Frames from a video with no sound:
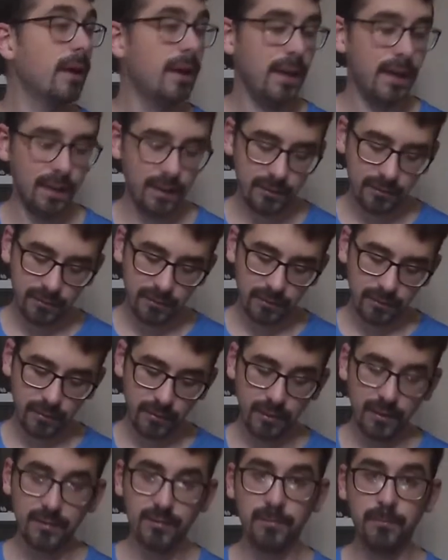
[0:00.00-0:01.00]
is
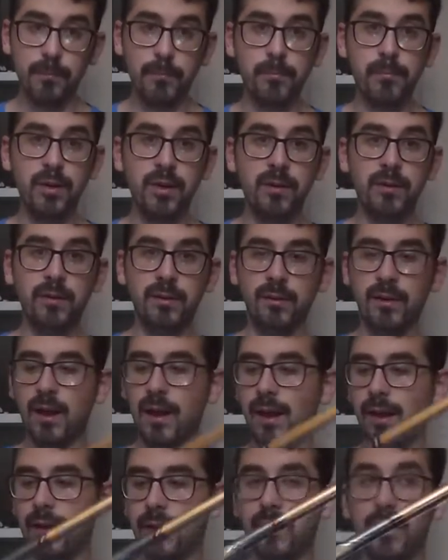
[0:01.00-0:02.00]
this beauty
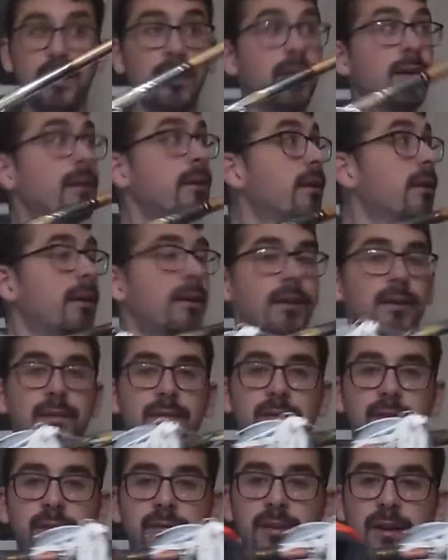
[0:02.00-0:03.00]
right here.
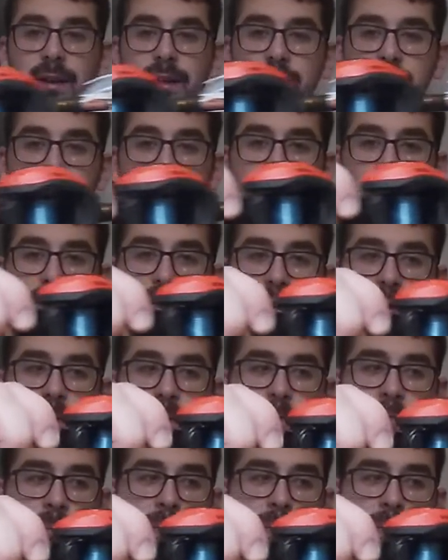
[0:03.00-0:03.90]
See if I can show you.